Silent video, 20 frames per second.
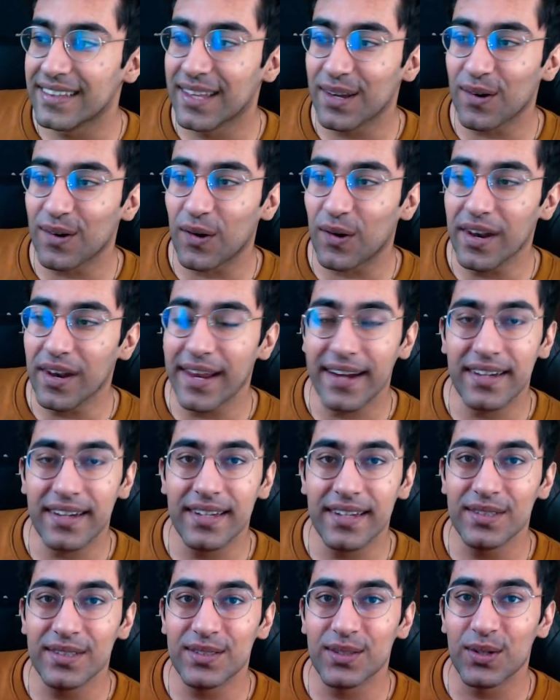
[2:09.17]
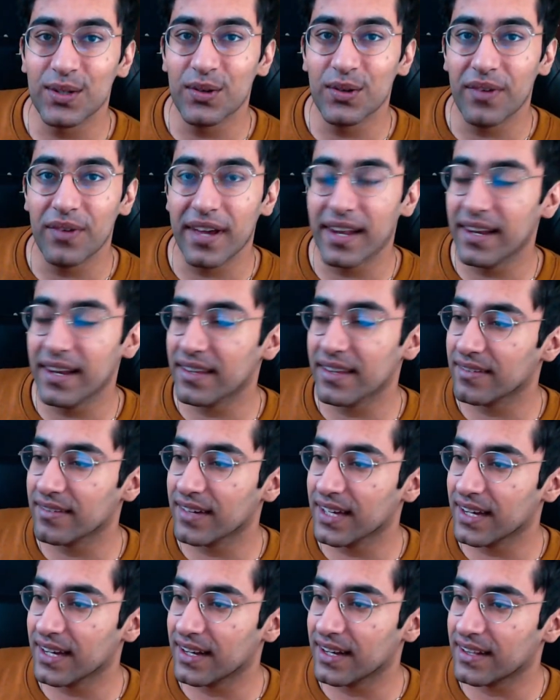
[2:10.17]
all acting so well as
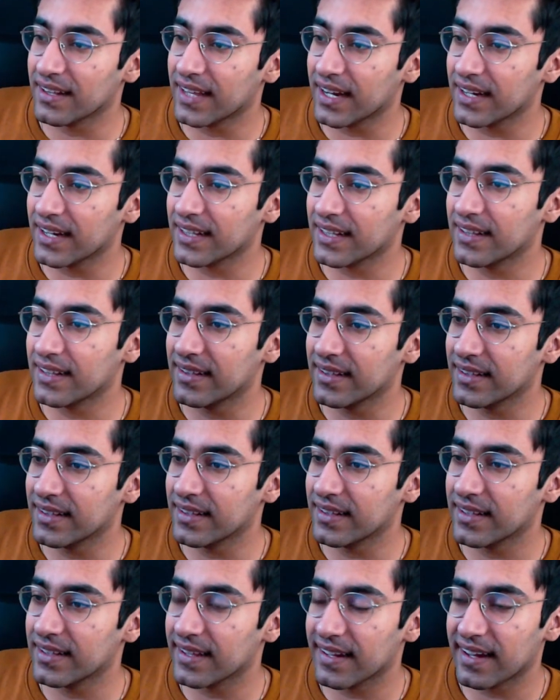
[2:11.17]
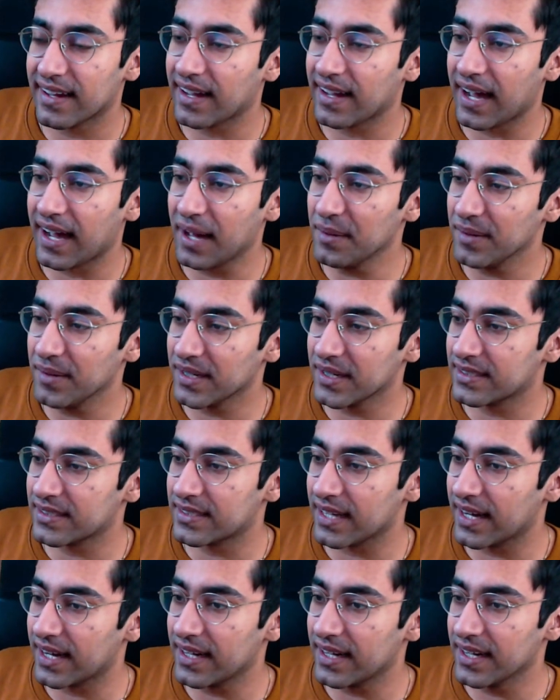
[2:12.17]
well that I'm
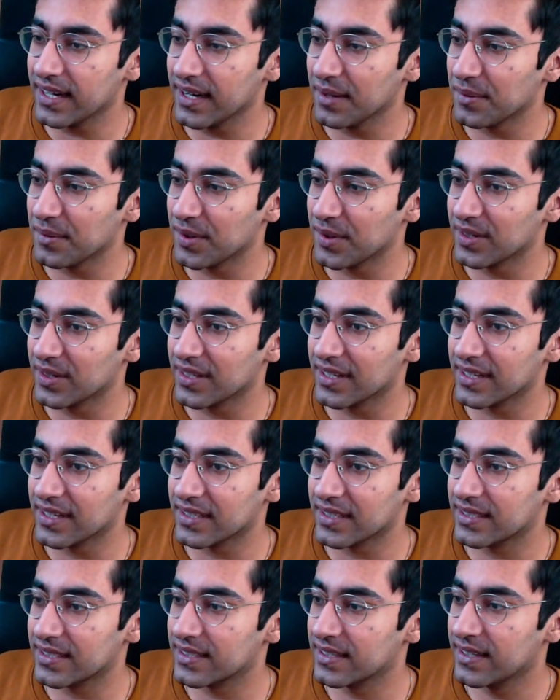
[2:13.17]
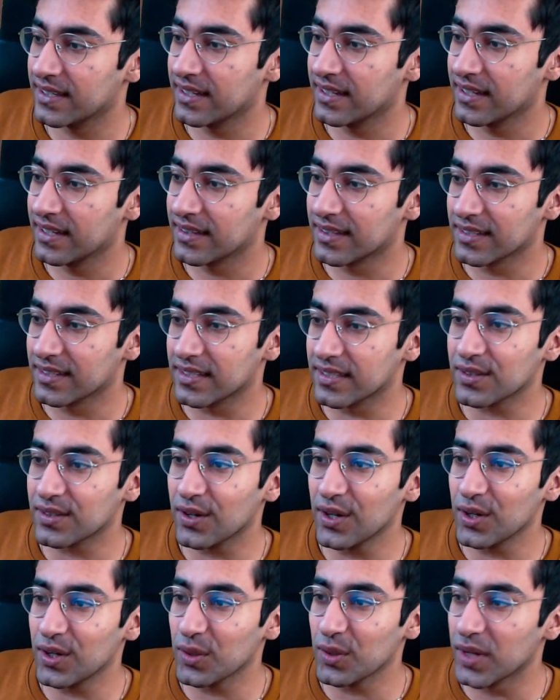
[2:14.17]
excited about this. This is
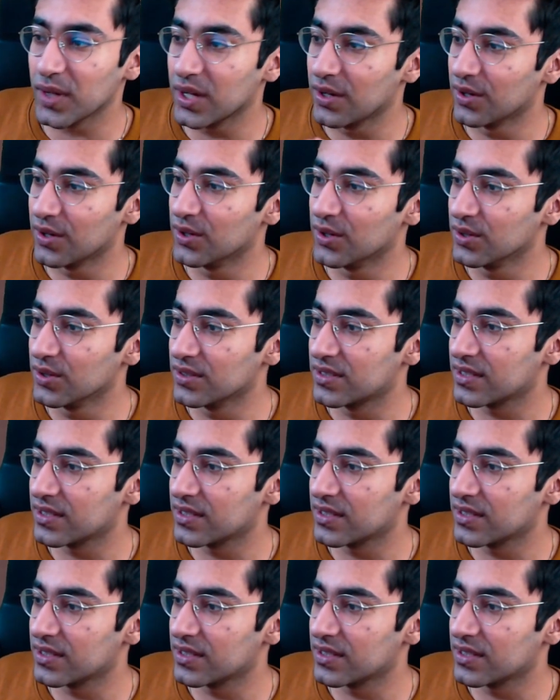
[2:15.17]
going to be huge.